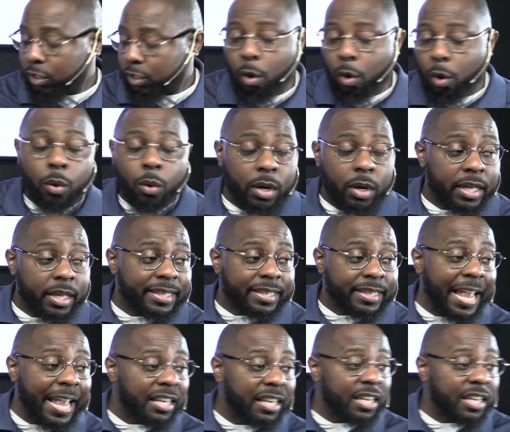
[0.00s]
So
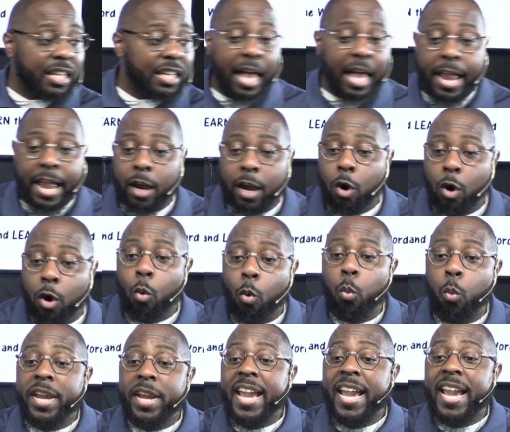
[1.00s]
they looking like,
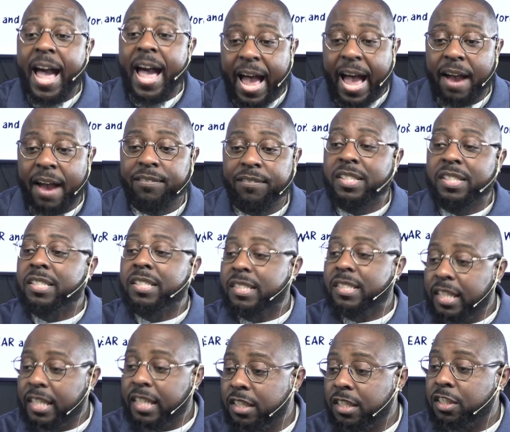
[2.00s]
we have to
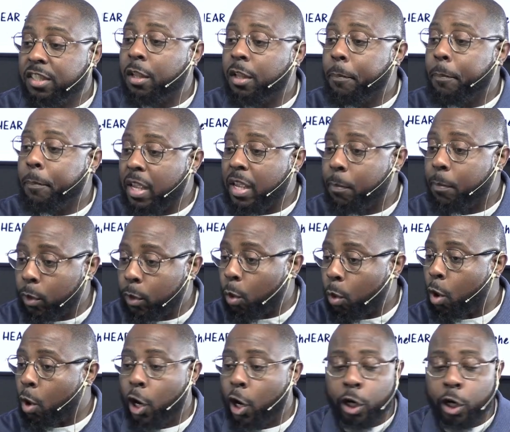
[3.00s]
teach the people
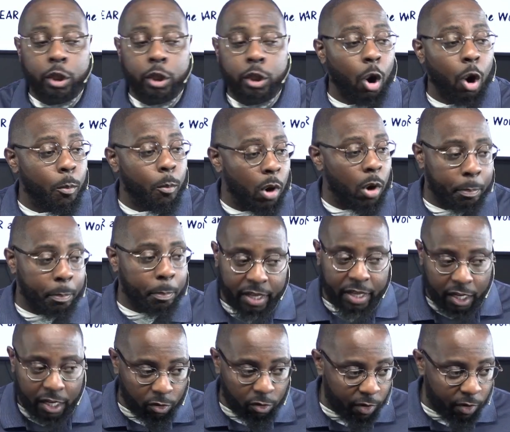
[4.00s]
the word. No more
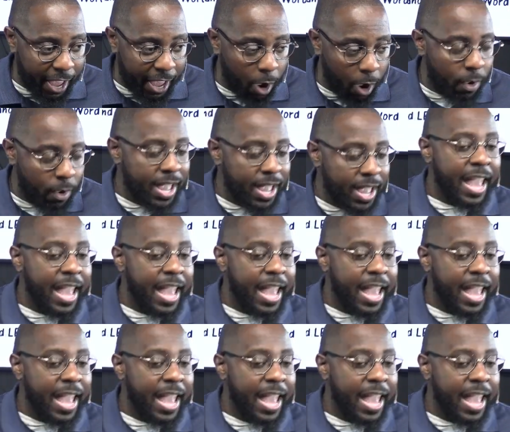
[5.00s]
playing around.